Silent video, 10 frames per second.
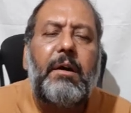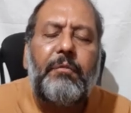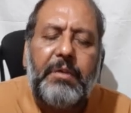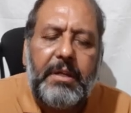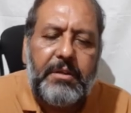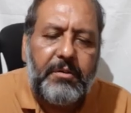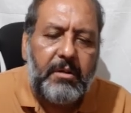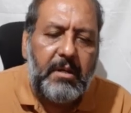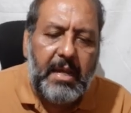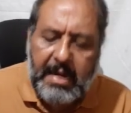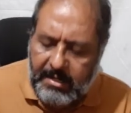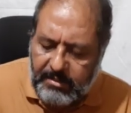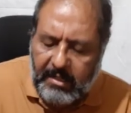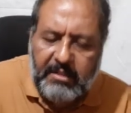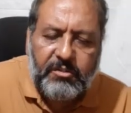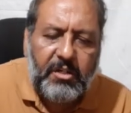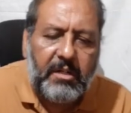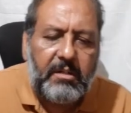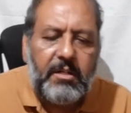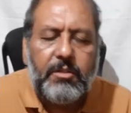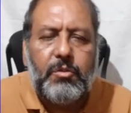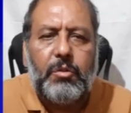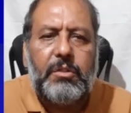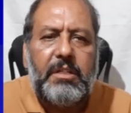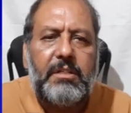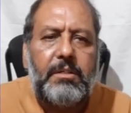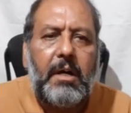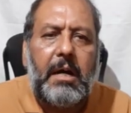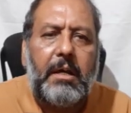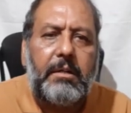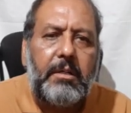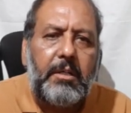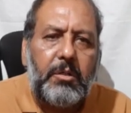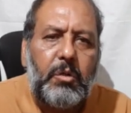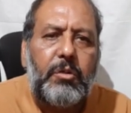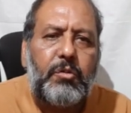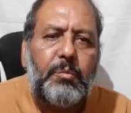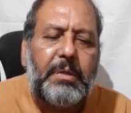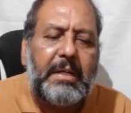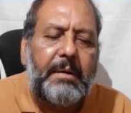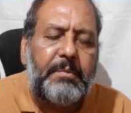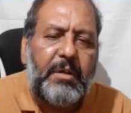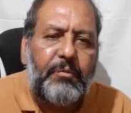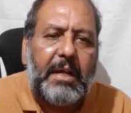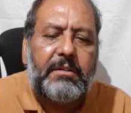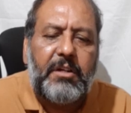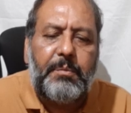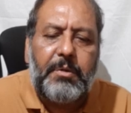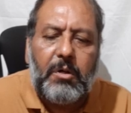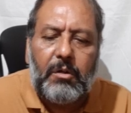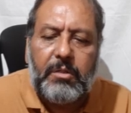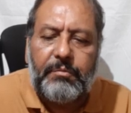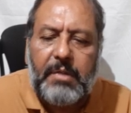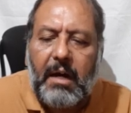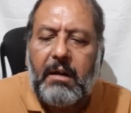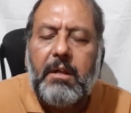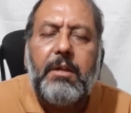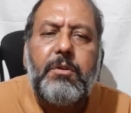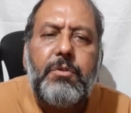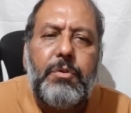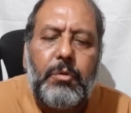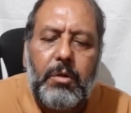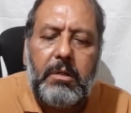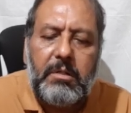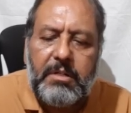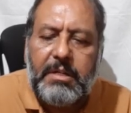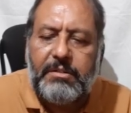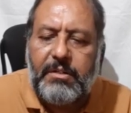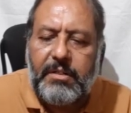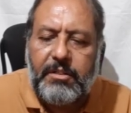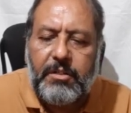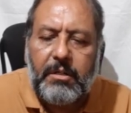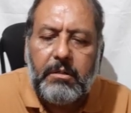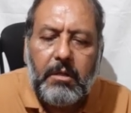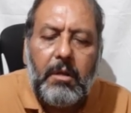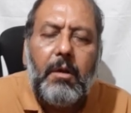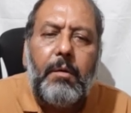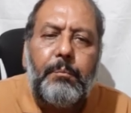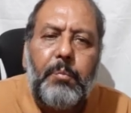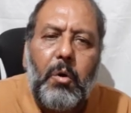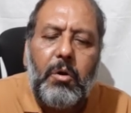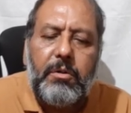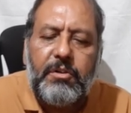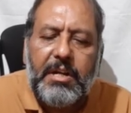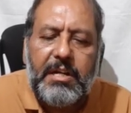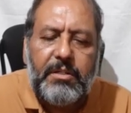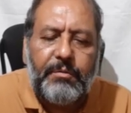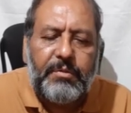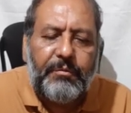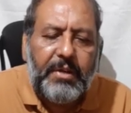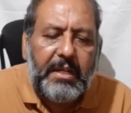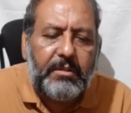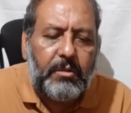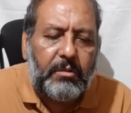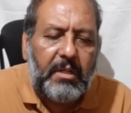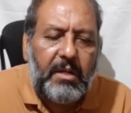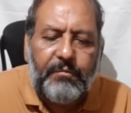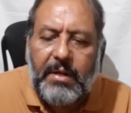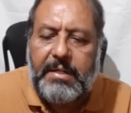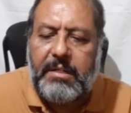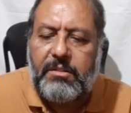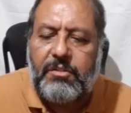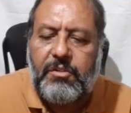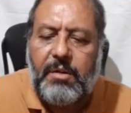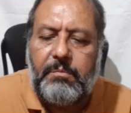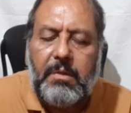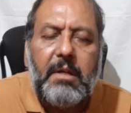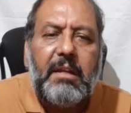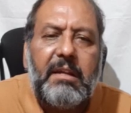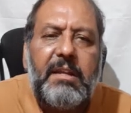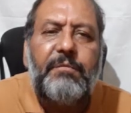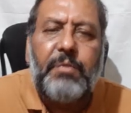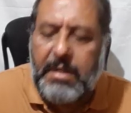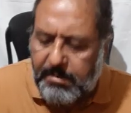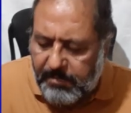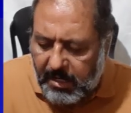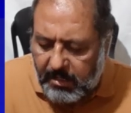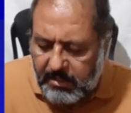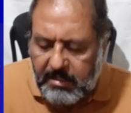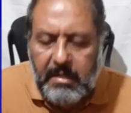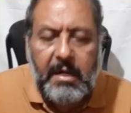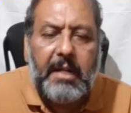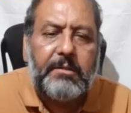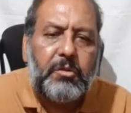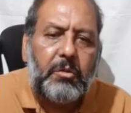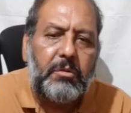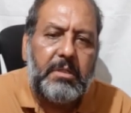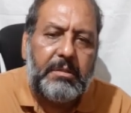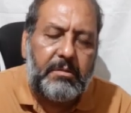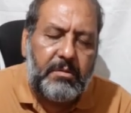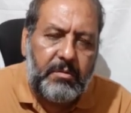feet and the ulcer. So these are going to become infected because of the neural degeneration. Poor drainage of the veins or the lymphatic system, lymphedema also is